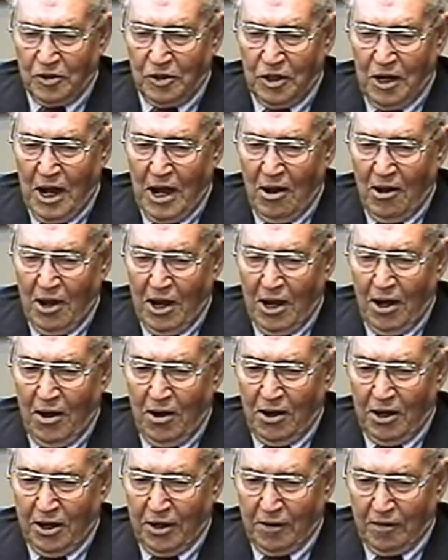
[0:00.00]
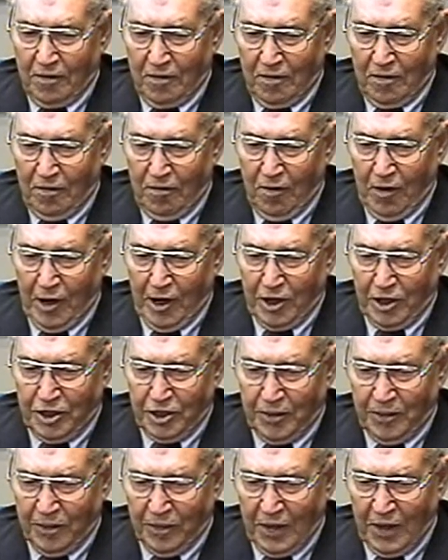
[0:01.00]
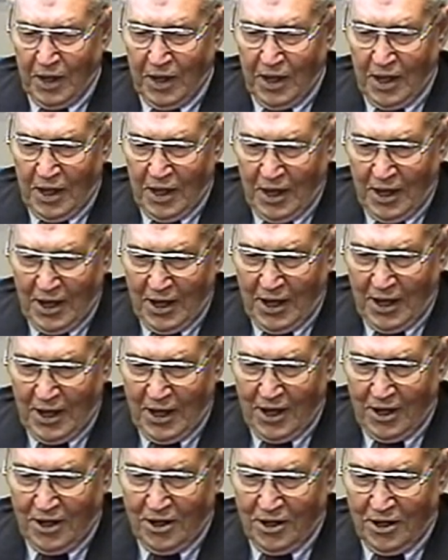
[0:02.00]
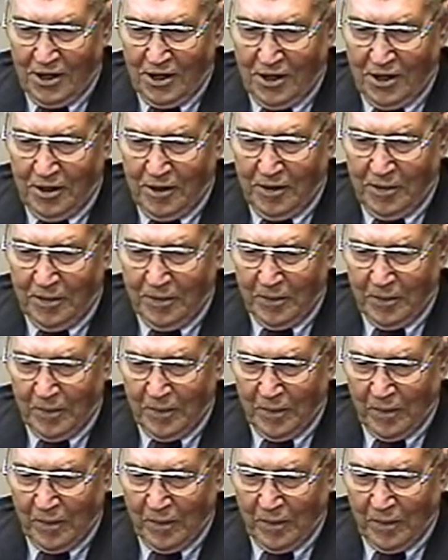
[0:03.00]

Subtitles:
Was now an area of French, and